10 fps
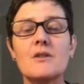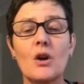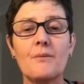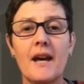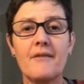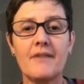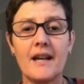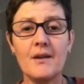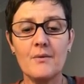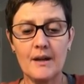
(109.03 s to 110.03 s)
Dome
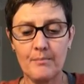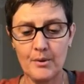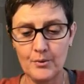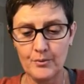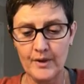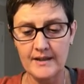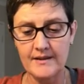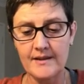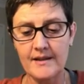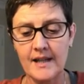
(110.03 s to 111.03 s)
Cafe, where Paul
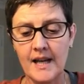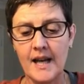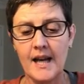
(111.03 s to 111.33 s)
runs